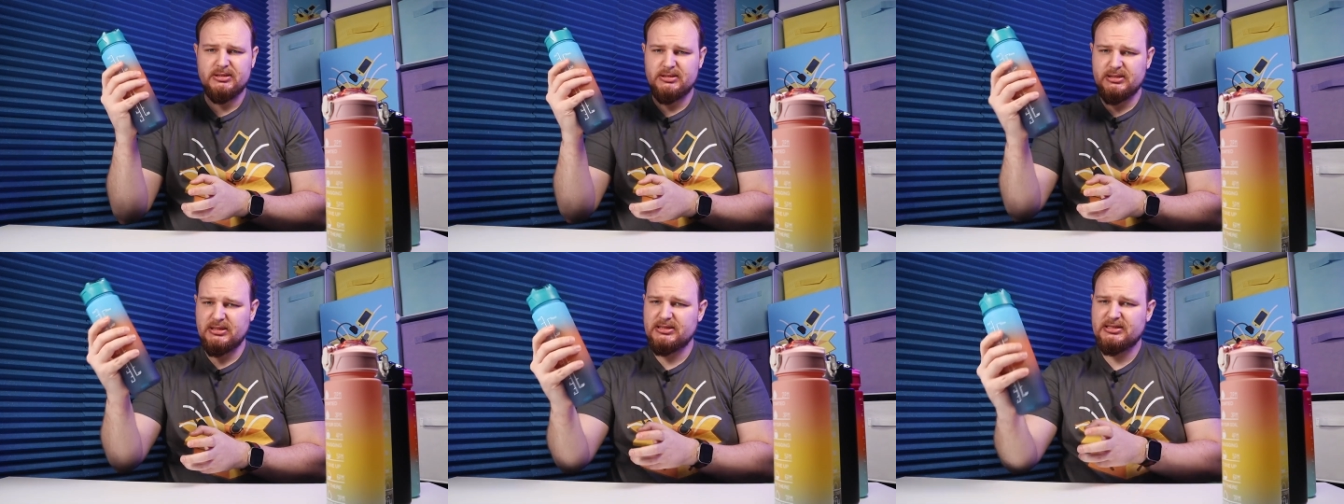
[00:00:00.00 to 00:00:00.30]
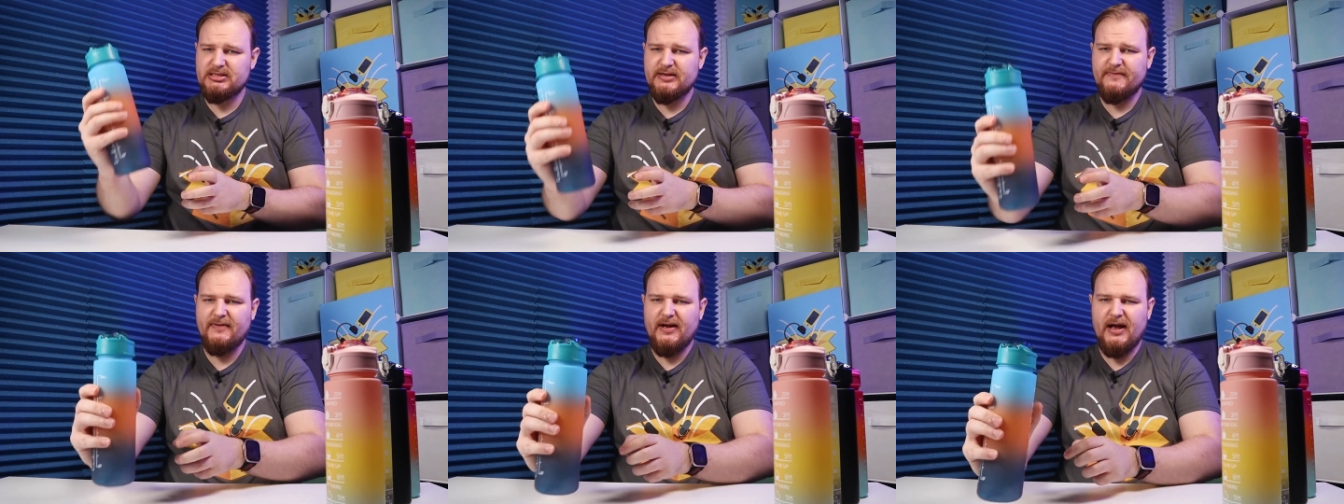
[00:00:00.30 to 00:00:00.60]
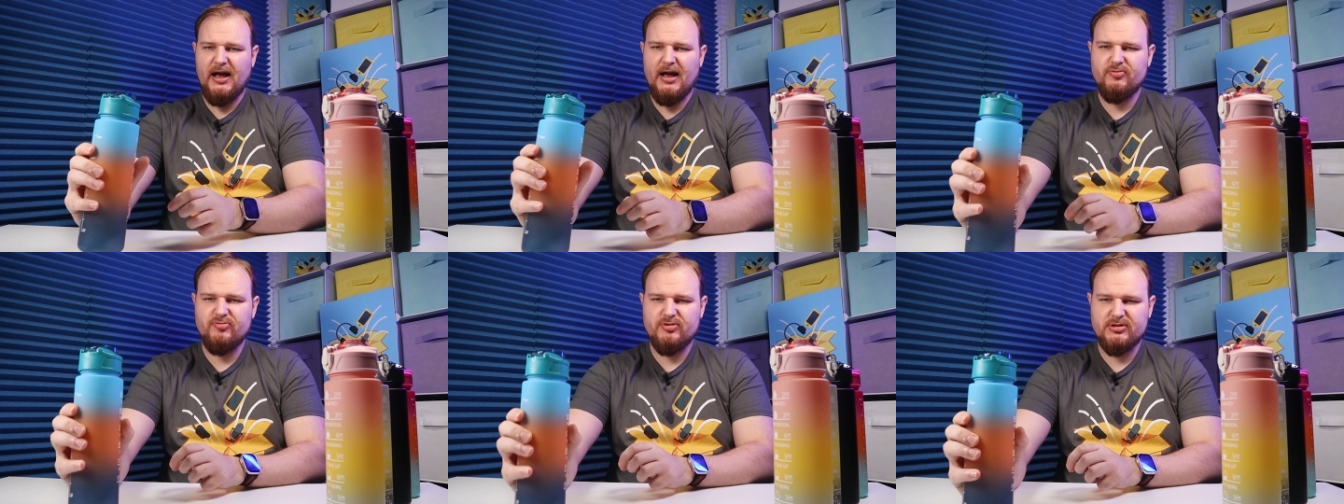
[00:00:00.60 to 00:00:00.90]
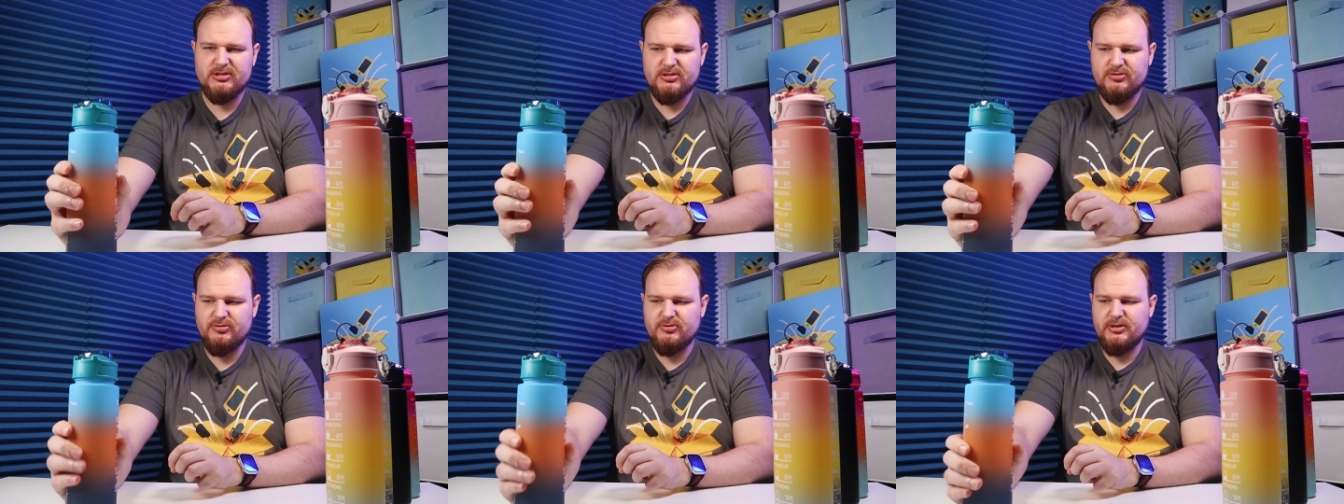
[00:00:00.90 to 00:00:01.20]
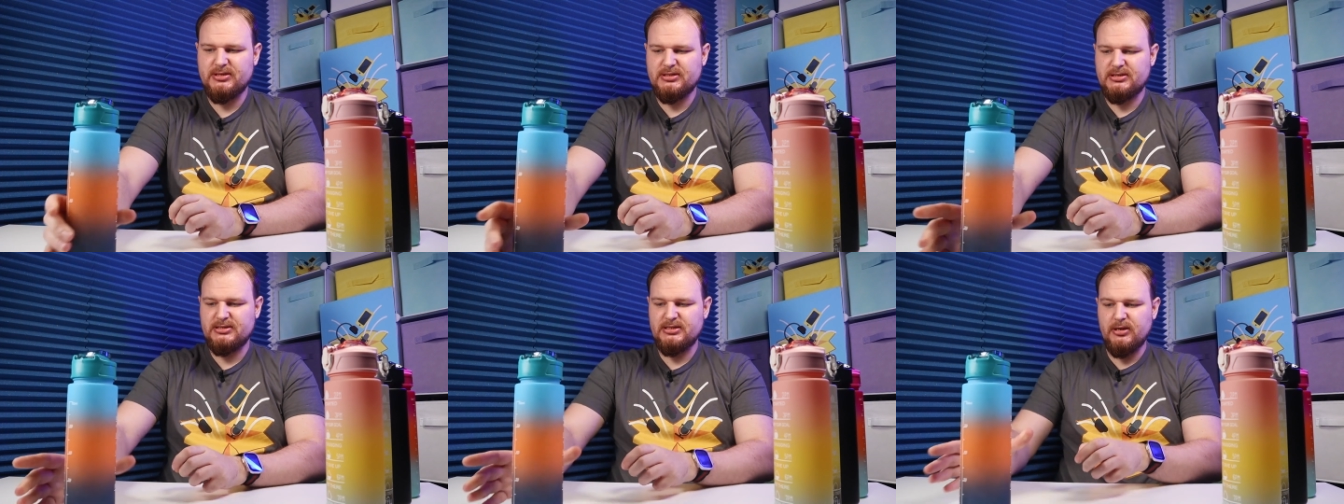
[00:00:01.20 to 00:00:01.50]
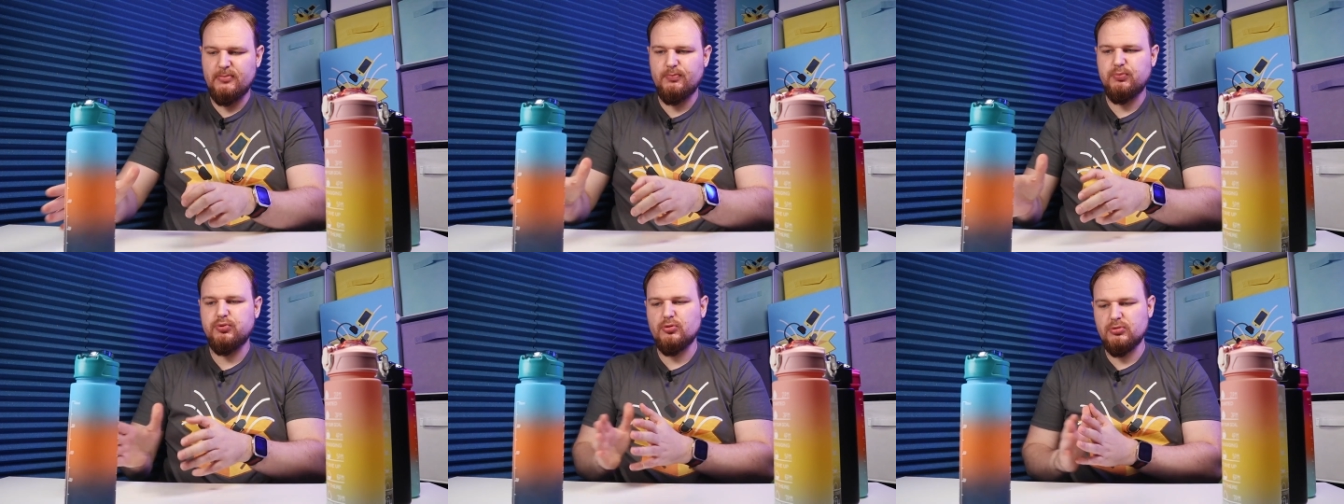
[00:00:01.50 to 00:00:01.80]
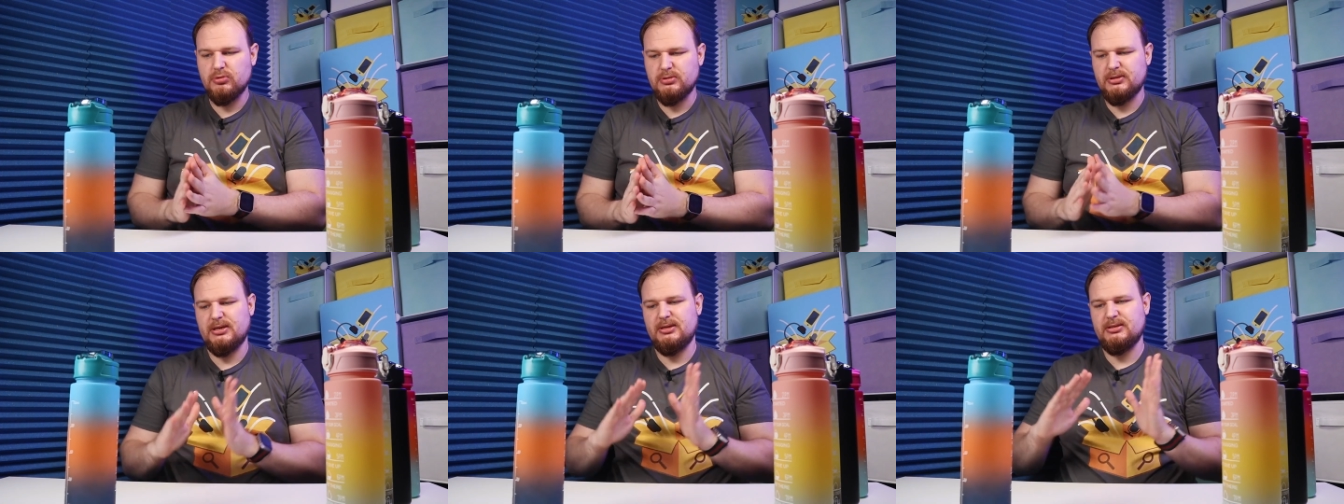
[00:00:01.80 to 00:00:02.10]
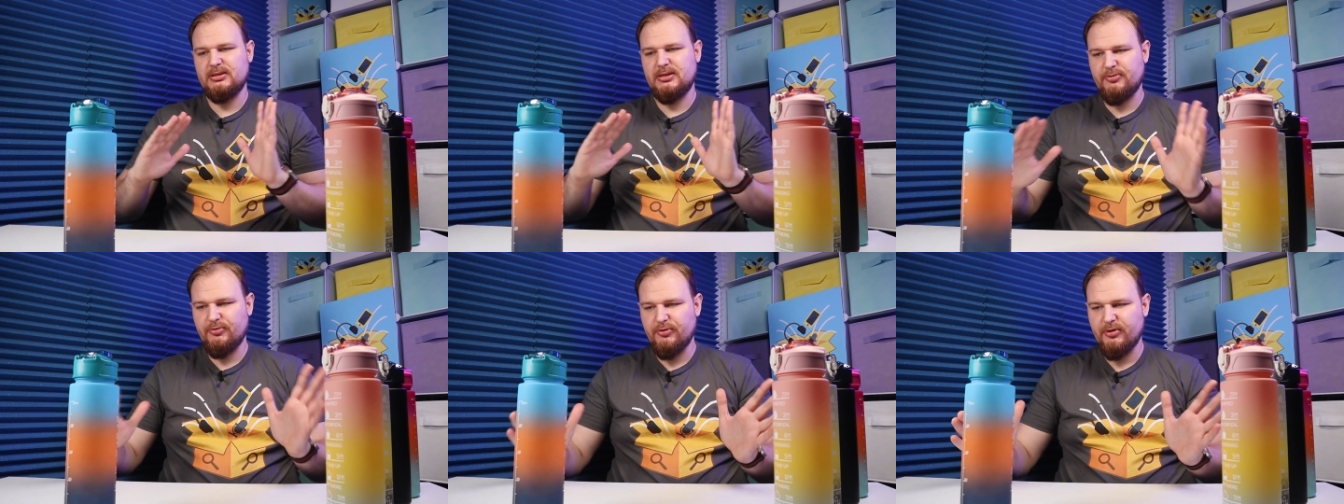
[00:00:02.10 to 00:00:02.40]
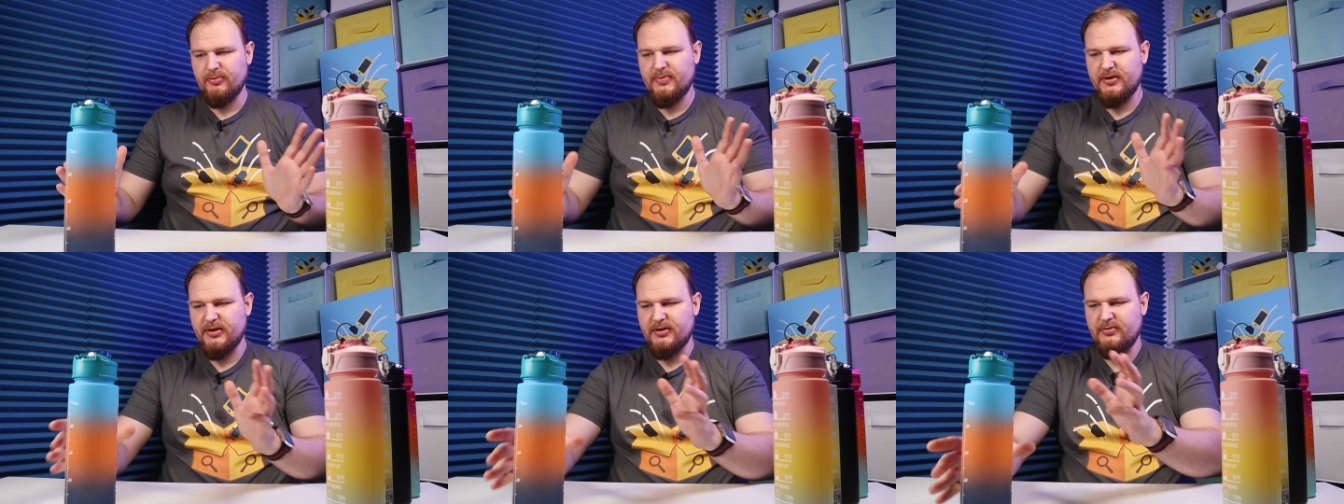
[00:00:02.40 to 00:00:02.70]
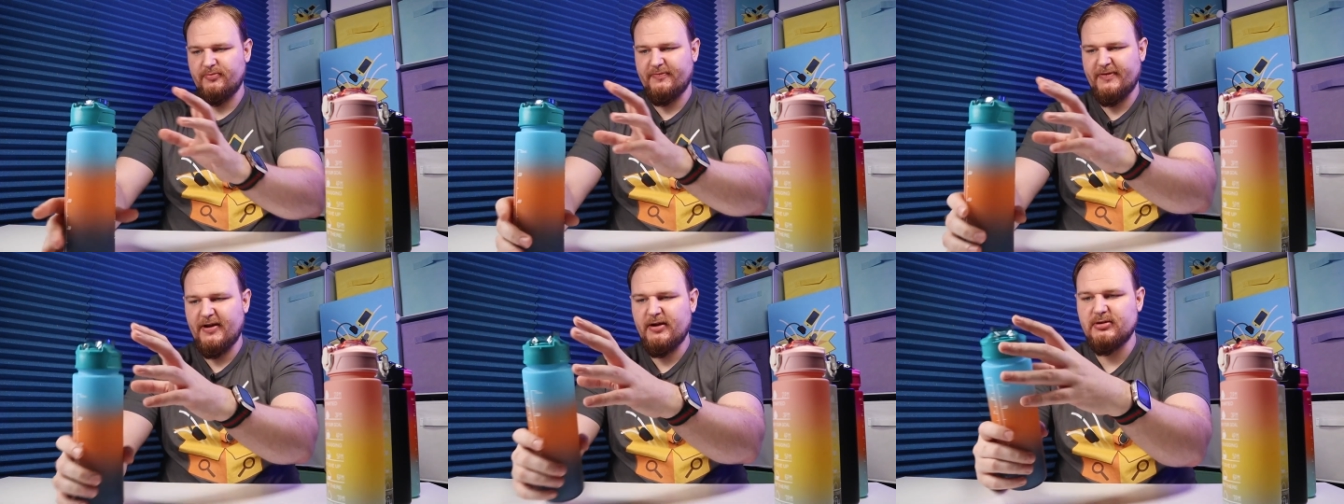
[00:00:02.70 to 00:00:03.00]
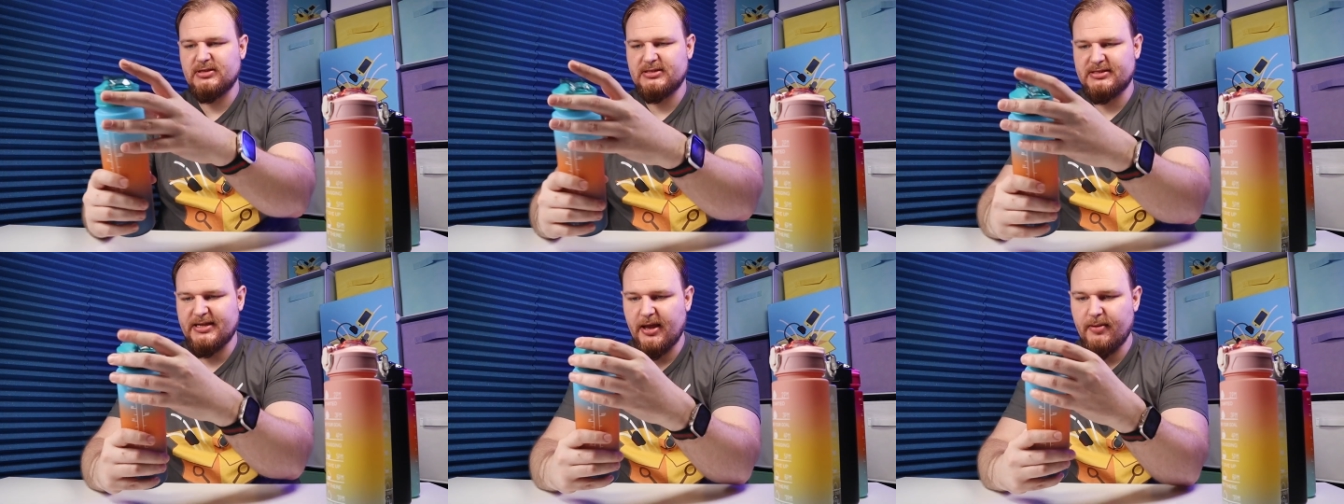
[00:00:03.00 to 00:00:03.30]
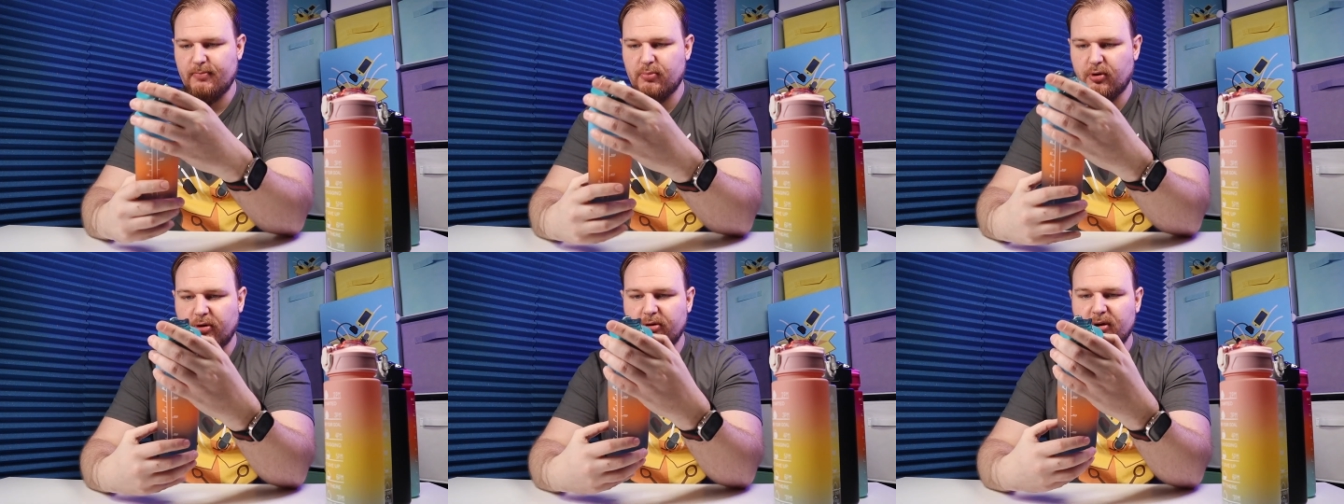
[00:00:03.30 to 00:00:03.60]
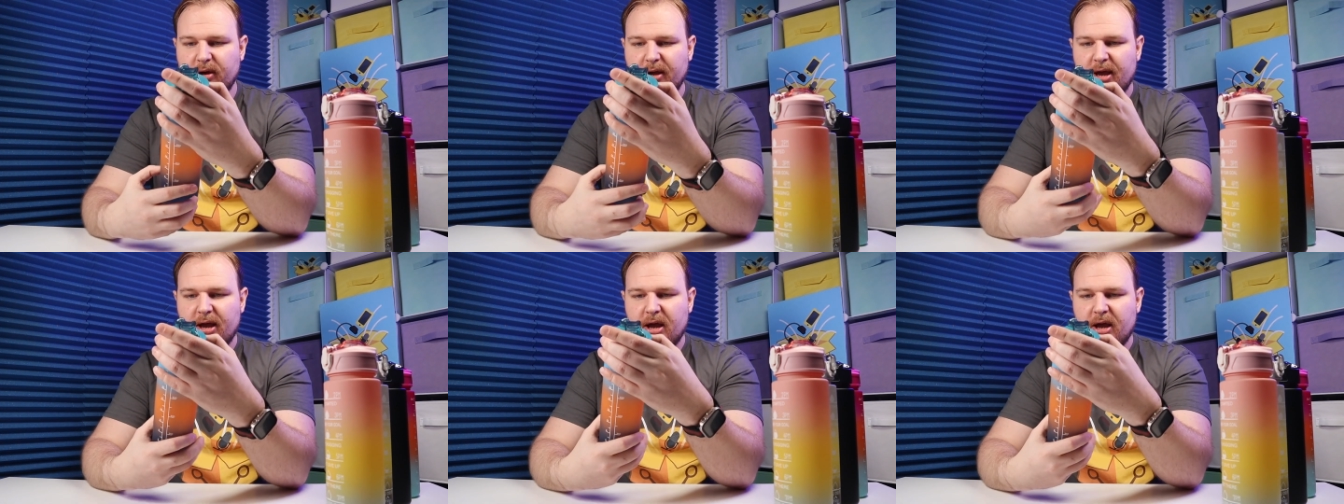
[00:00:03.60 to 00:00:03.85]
This 700 you can still put, and they will be very stable.